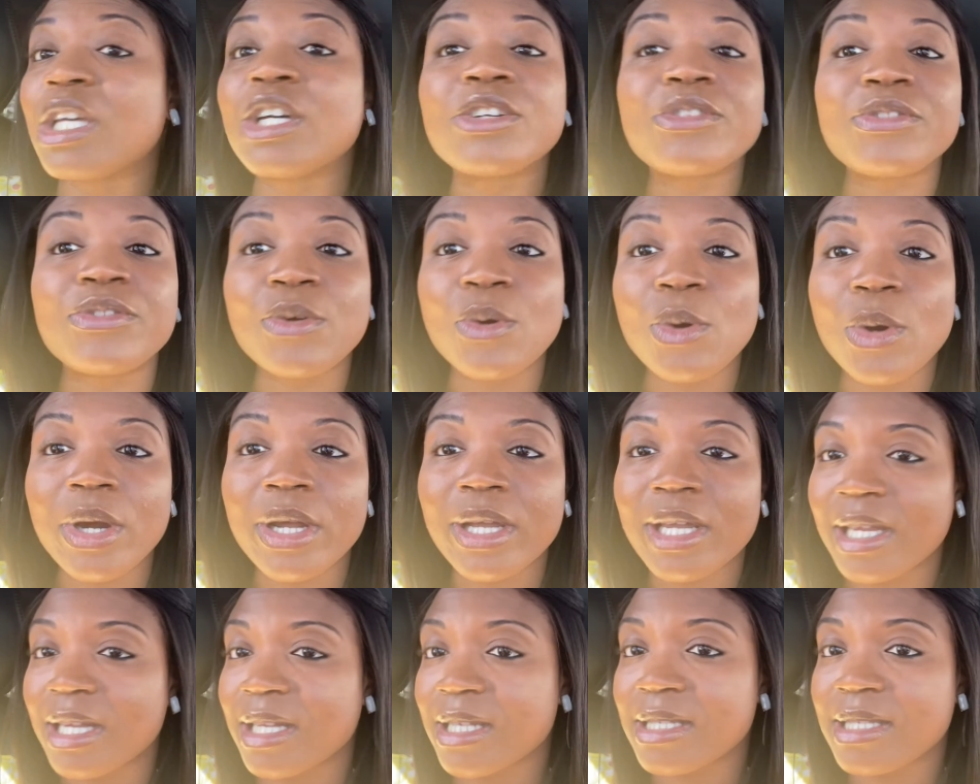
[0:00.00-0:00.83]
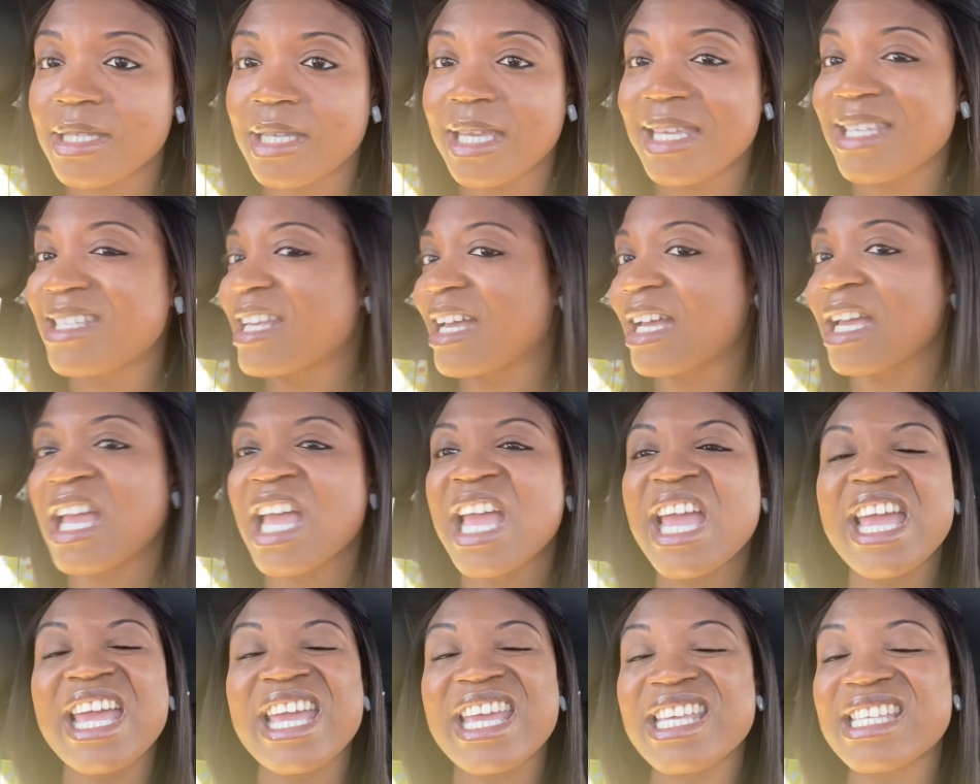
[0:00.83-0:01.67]
for, because he's a
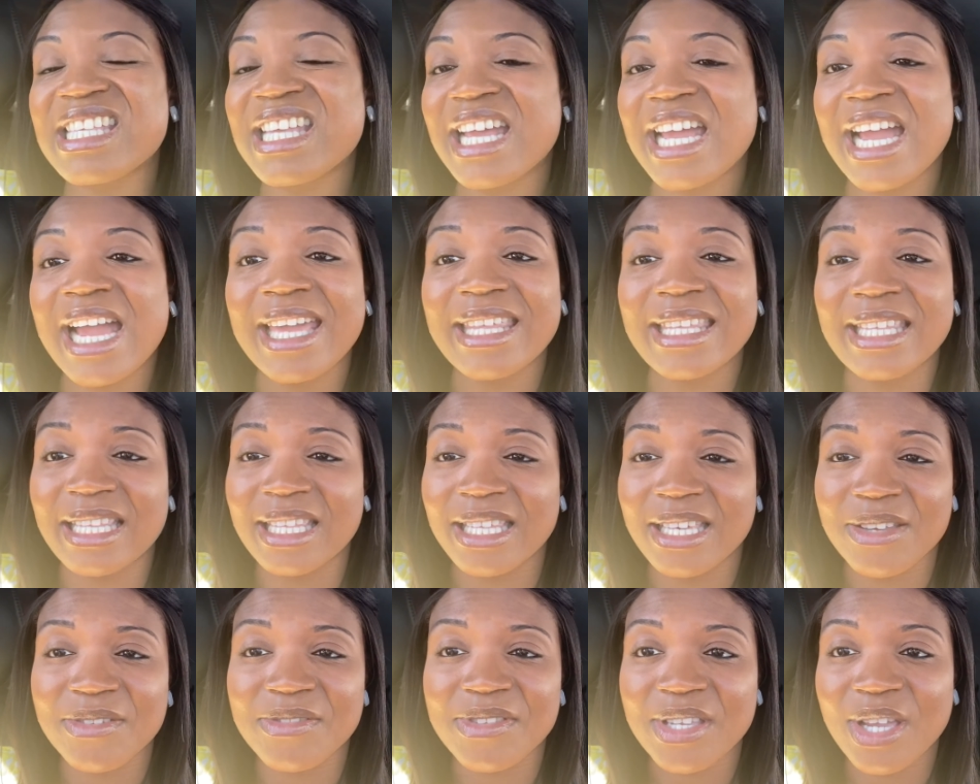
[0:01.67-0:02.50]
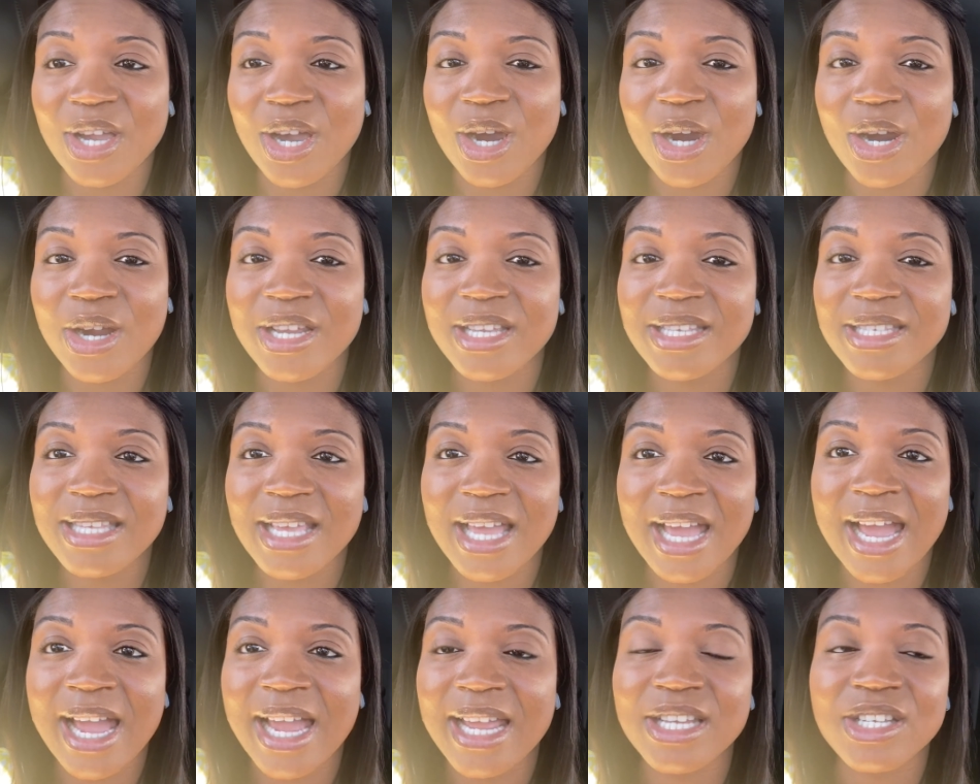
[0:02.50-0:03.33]
guy that loves cars.
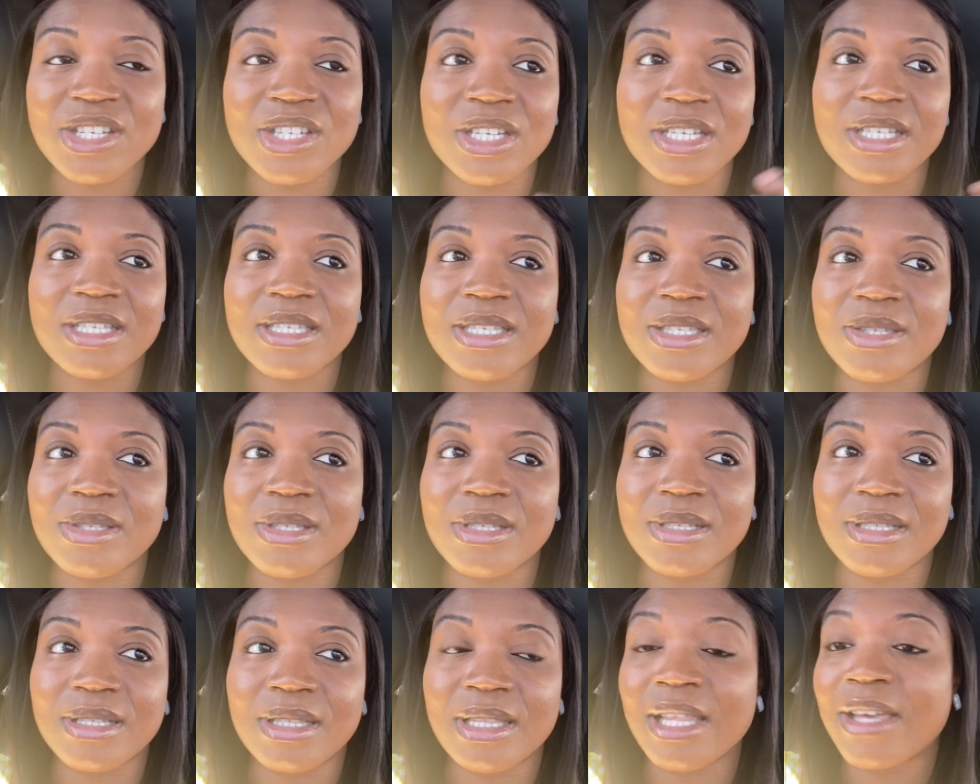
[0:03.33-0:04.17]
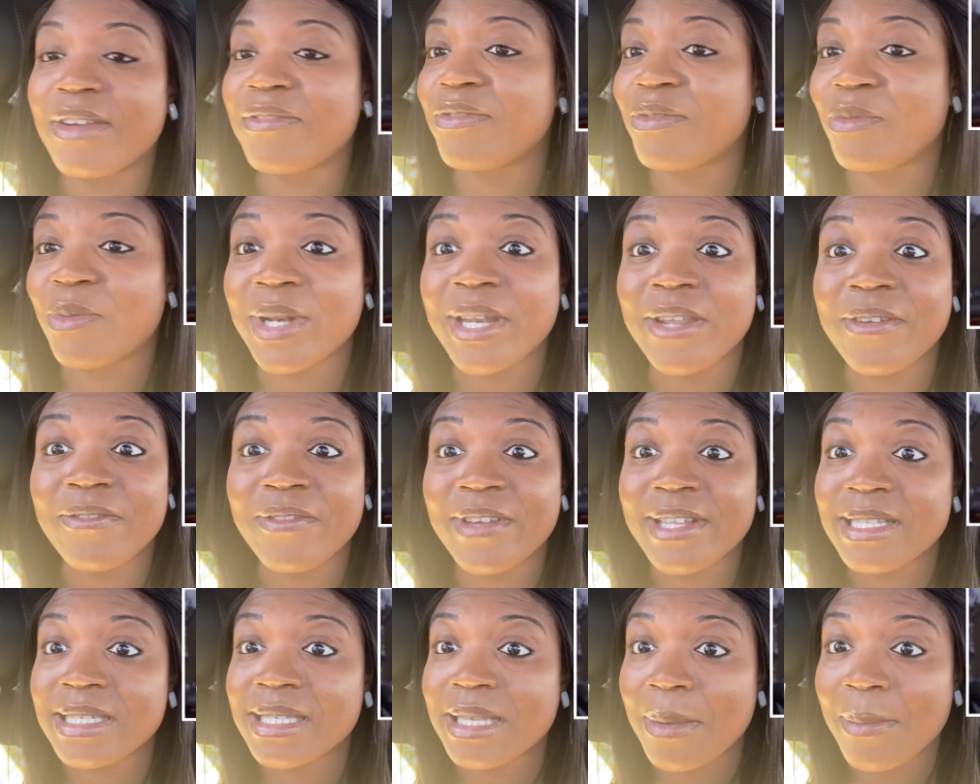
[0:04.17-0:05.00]
I just love when it
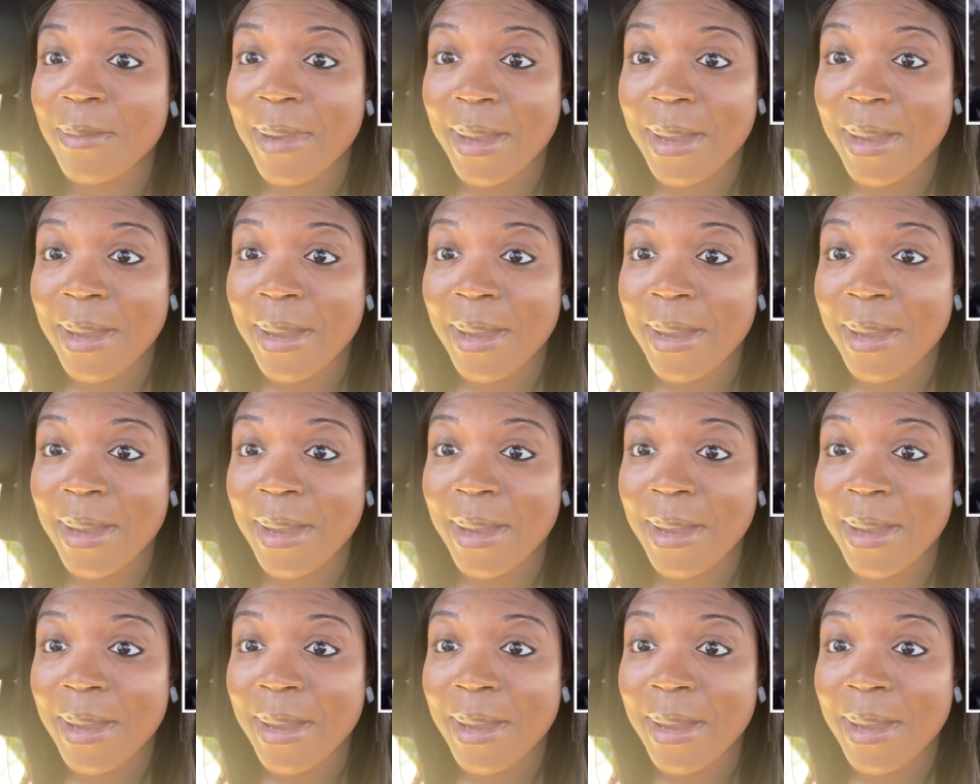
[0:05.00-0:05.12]
fits in my